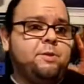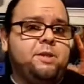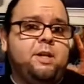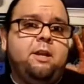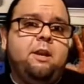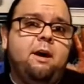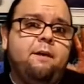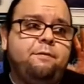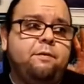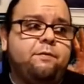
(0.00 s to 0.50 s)

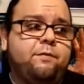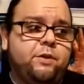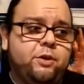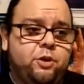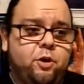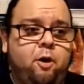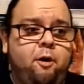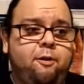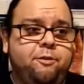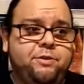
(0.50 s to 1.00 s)
enough of a
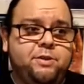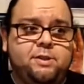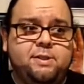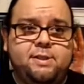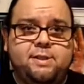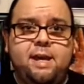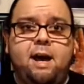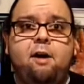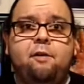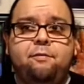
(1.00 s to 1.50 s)
doll to
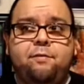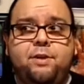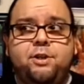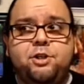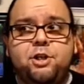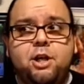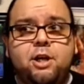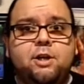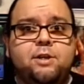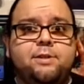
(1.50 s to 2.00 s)

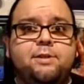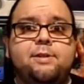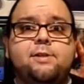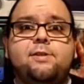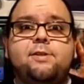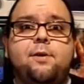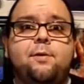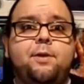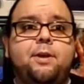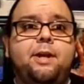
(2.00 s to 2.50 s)
salvage to
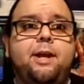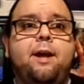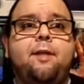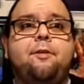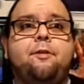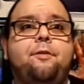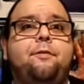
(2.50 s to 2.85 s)
sew together